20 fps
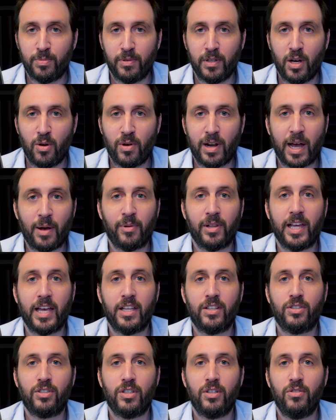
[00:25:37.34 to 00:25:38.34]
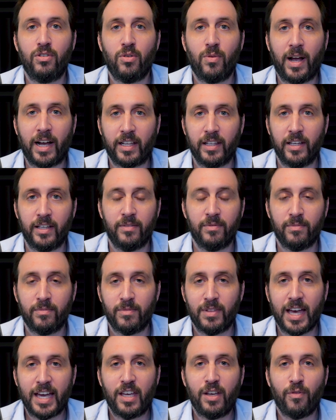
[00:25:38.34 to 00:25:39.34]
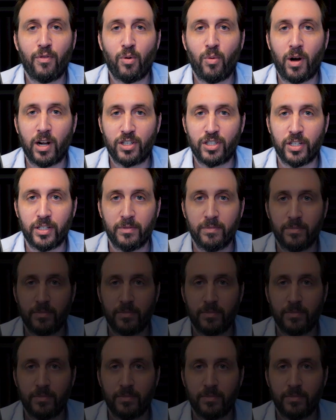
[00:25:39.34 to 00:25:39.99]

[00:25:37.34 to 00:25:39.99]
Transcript: below, and I will answer you directly. Thank you for watching.